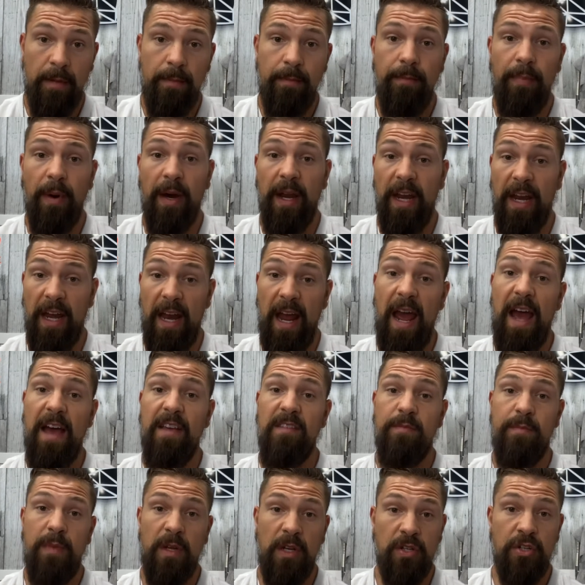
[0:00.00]
but it
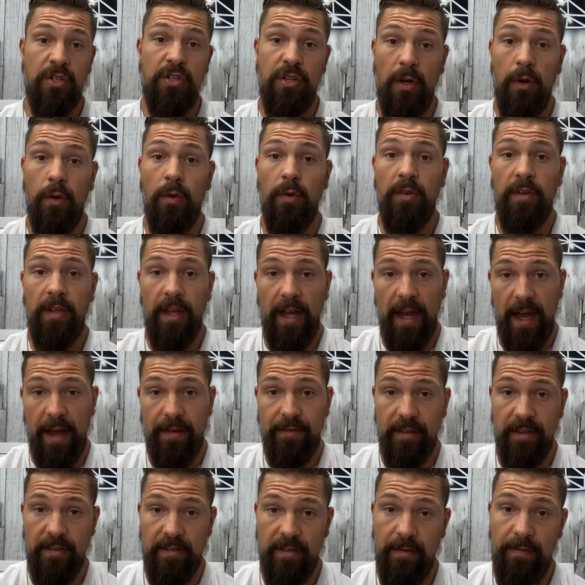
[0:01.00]
has been shown to have
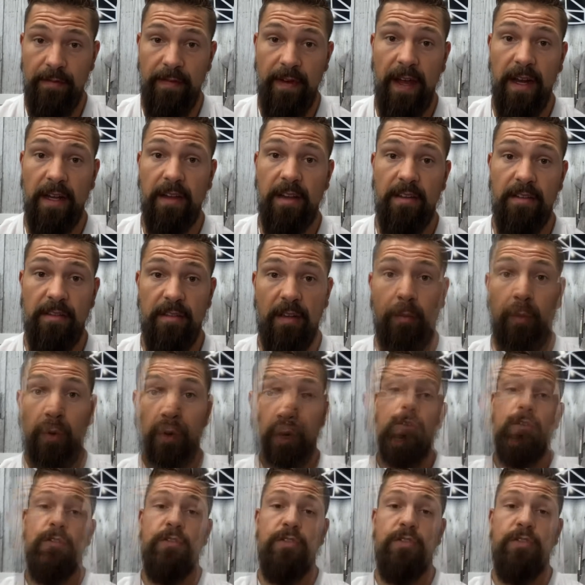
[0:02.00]
this effect in some regards.